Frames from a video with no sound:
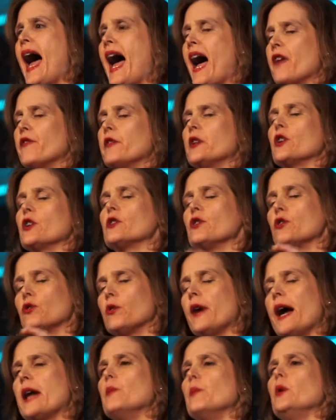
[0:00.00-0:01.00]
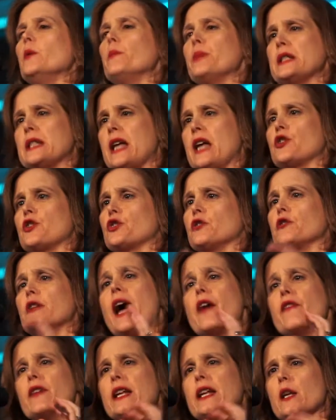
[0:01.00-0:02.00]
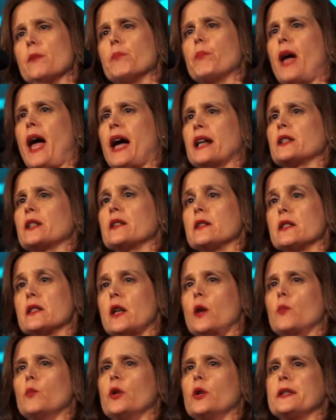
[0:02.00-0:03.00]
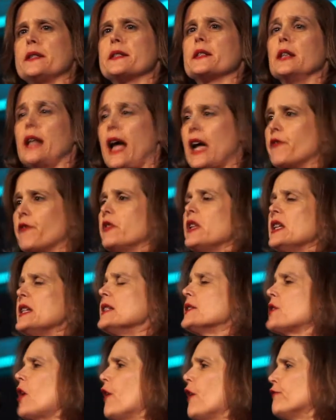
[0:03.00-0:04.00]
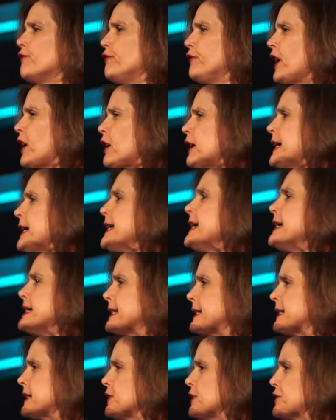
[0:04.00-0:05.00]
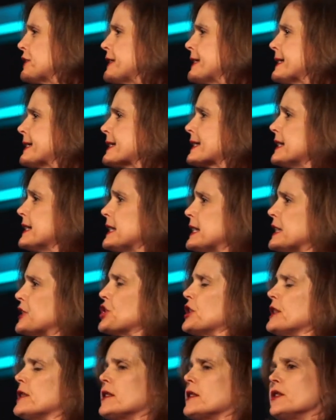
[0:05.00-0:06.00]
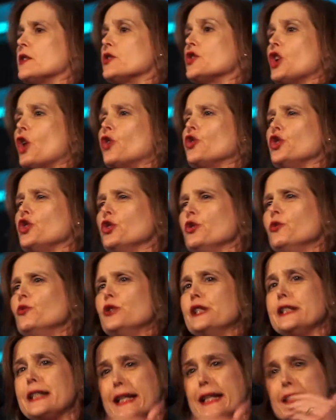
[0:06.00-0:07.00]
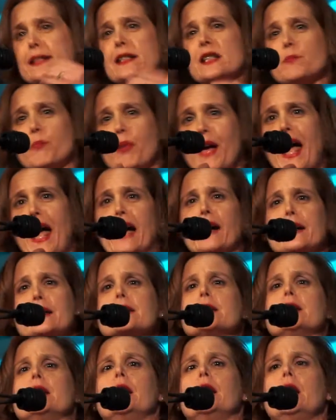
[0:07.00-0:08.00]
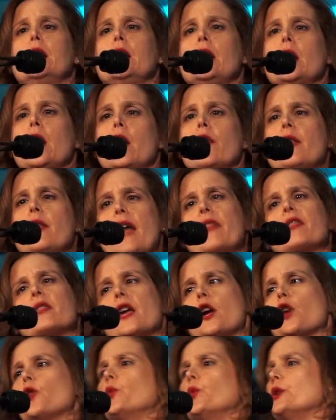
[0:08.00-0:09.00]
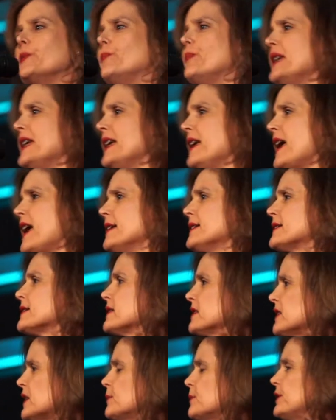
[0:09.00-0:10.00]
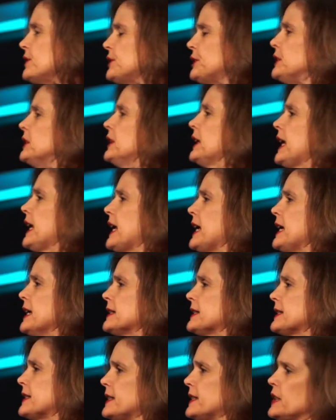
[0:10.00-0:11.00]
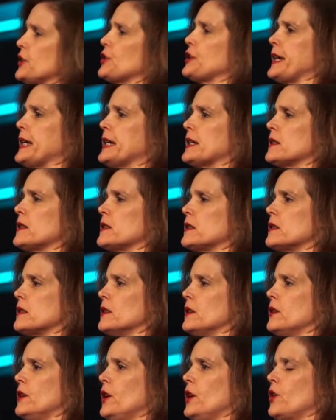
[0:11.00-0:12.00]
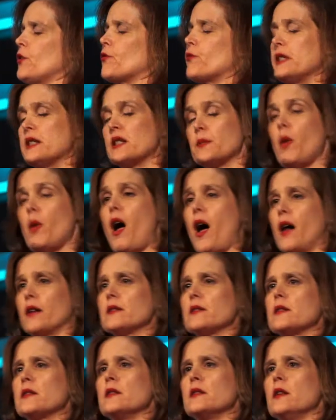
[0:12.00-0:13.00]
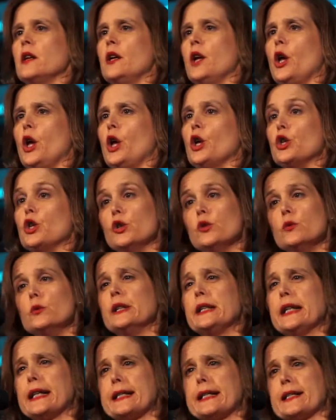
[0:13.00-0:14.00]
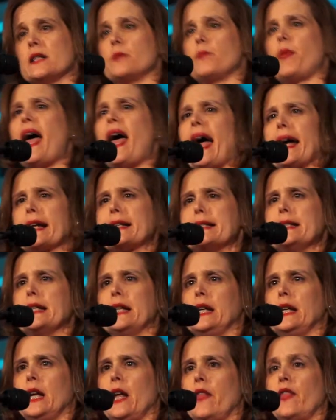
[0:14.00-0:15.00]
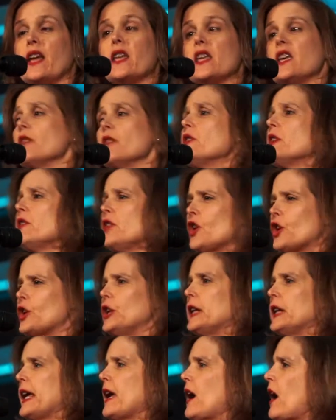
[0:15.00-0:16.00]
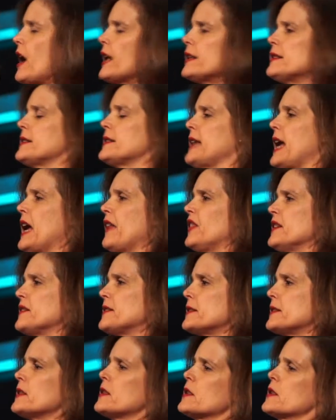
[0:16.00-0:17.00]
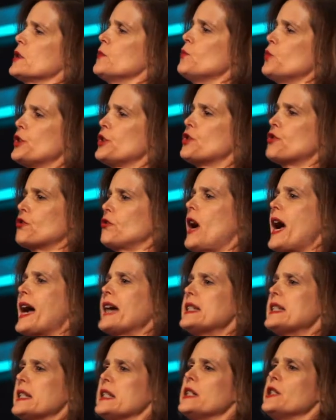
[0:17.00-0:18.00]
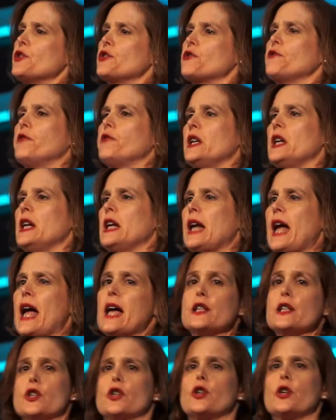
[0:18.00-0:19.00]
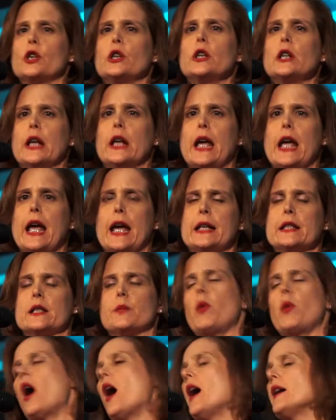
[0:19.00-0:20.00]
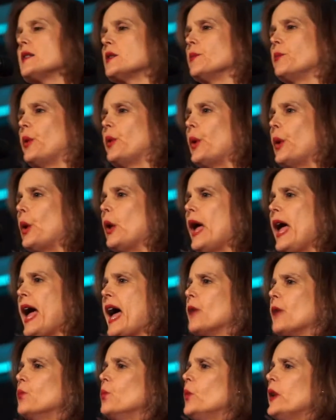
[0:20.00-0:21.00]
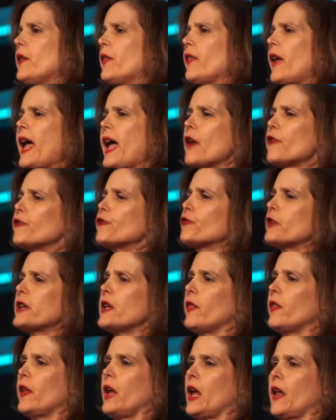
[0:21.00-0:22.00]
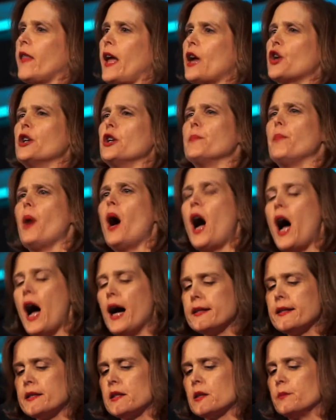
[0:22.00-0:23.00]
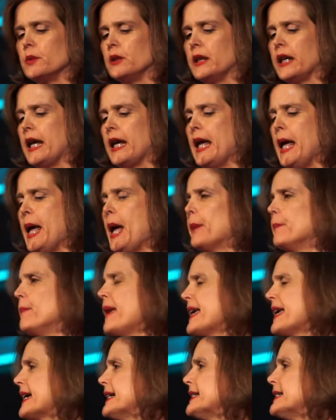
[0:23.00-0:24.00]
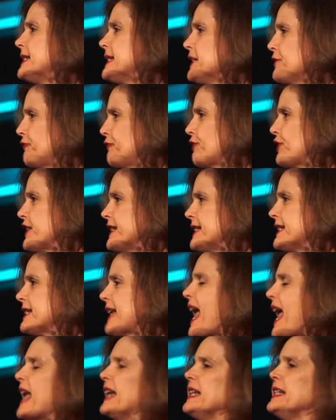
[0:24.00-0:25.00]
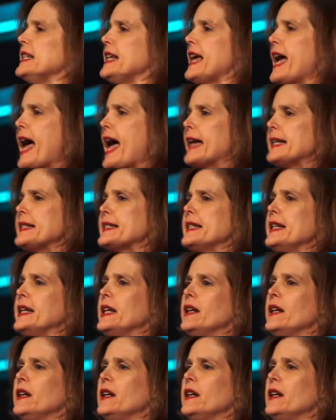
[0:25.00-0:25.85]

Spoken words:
have an incredible potential to have an impact on someone's life. These are very serious conditions, and so you would expect that there would be a similarly serious response. You would expect that given the early onset, the system would try to intervene as early as possible and with everything that could possibly make a difference, and yet